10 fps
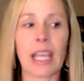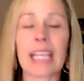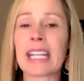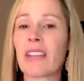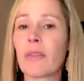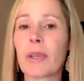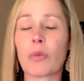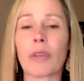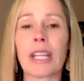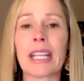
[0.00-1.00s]
It can even
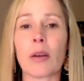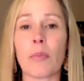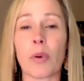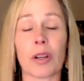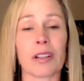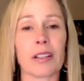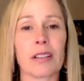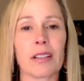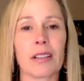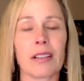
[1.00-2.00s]
be reading a book,
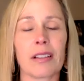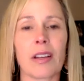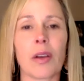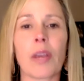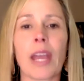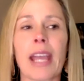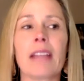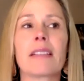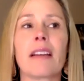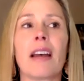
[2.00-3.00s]
okay?
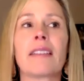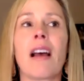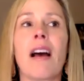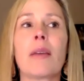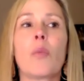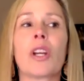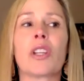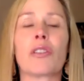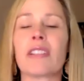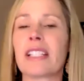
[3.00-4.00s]
A time where
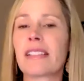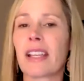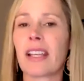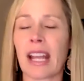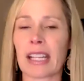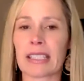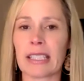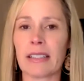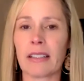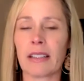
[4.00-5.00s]
you're
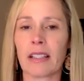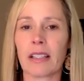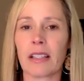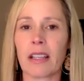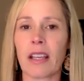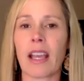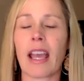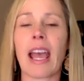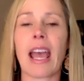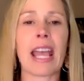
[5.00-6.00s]
disconnected
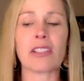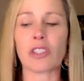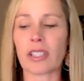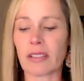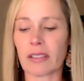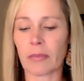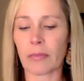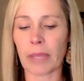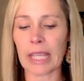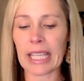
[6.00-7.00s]
and just
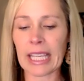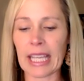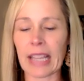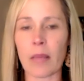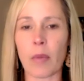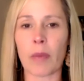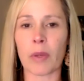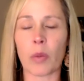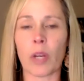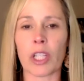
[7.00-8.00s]
being in the
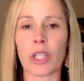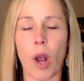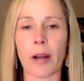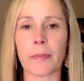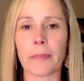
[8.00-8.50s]
moment where you are.